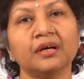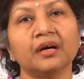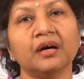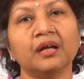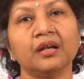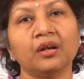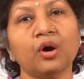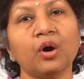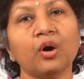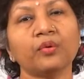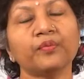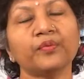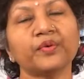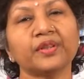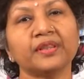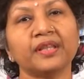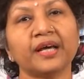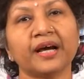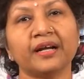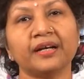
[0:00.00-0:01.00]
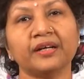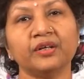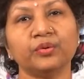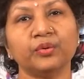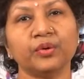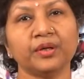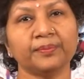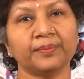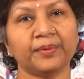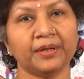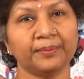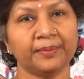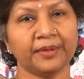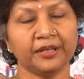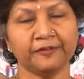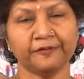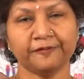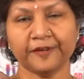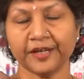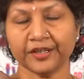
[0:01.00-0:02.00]
Along with that, doing
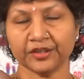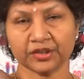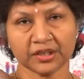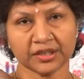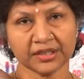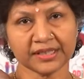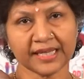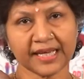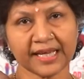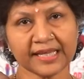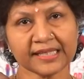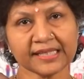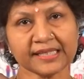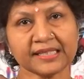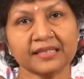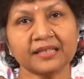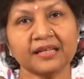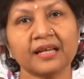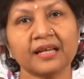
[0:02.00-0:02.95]
pulmonary function tests,